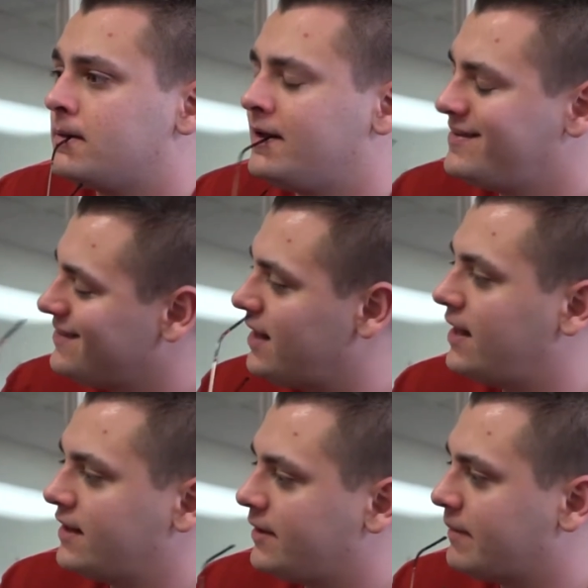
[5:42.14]
he's a
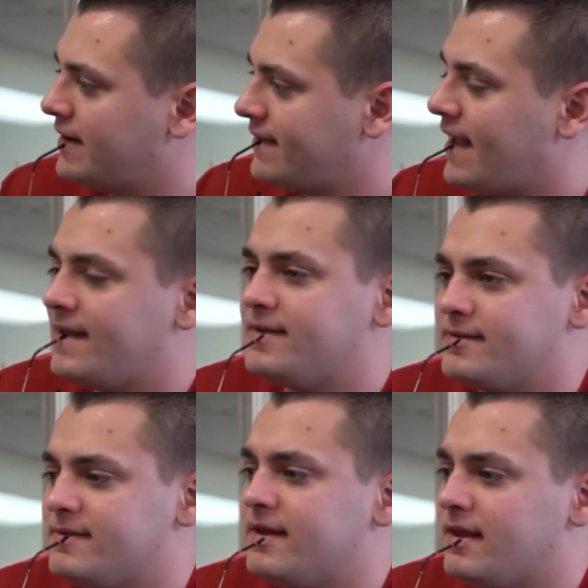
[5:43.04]
lot like my dad, you
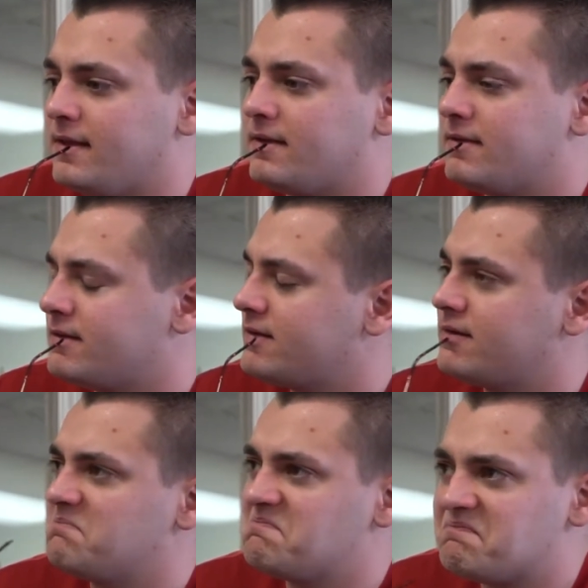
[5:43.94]
see
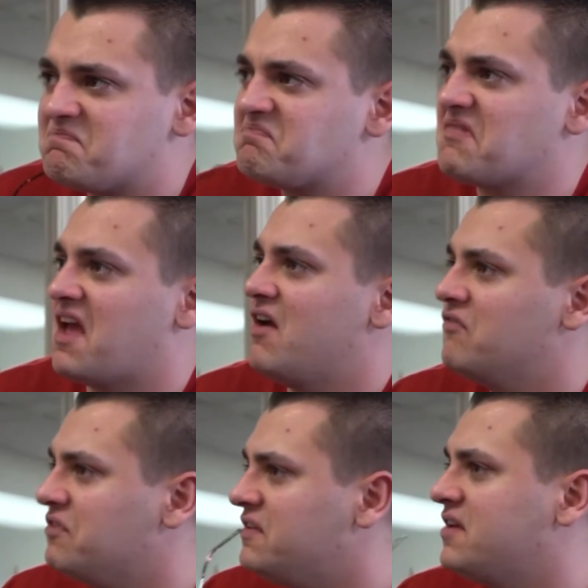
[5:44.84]

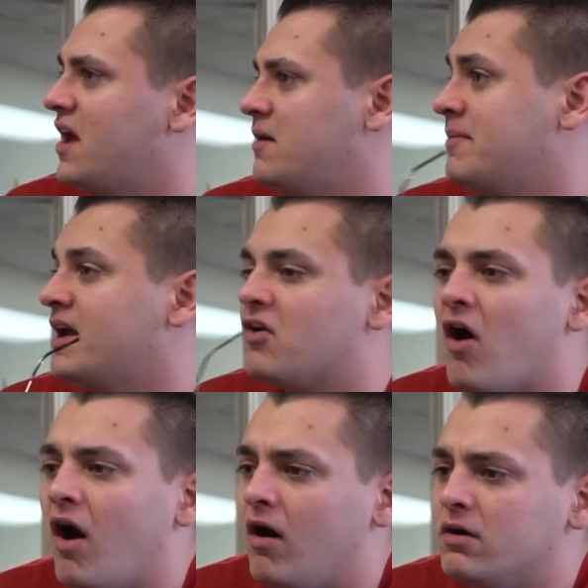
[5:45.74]
every time I
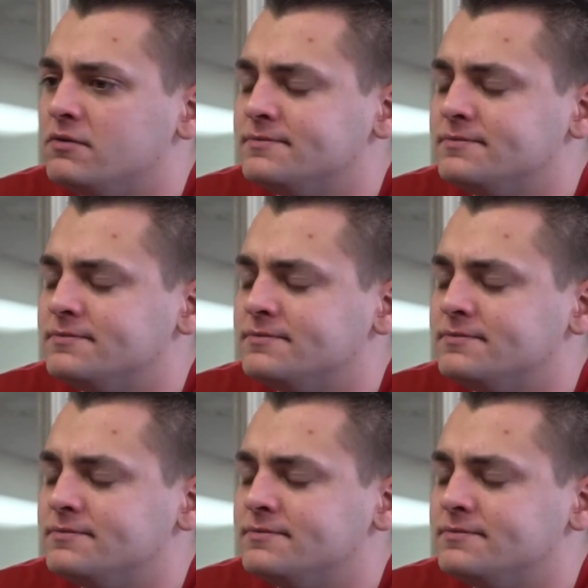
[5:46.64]
call,